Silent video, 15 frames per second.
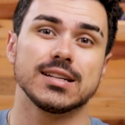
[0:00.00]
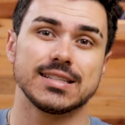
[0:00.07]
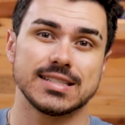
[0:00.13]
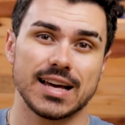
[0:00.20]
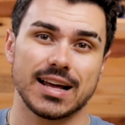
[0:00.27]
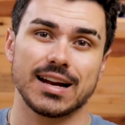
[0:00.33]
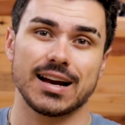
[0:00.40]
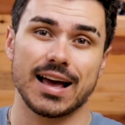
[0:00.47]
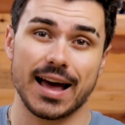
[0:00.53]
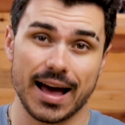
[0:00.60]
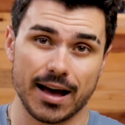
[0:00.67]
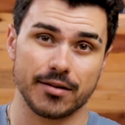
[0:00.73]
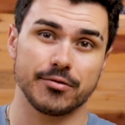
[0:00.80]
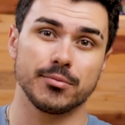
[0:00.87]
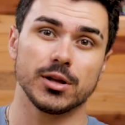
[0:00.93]
to
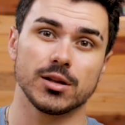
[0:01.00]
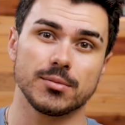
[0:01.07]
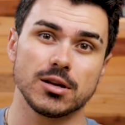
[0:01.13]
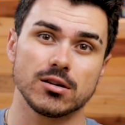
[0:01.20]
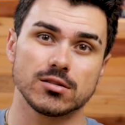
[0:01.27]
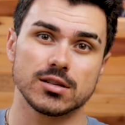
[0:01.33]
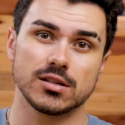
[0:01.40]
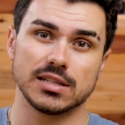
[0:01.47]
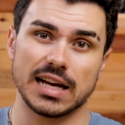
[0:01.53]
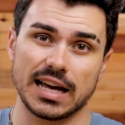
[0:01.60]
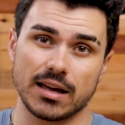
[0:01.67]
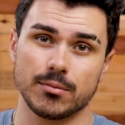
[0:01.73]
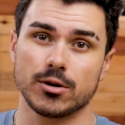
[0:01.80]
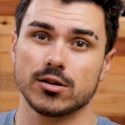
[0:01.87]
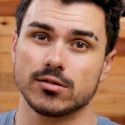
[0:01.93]
10.5 millimeters in
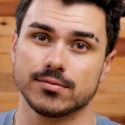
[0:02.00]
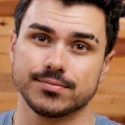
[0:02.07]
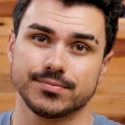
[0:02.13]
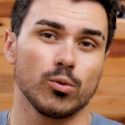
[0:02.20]
diameter,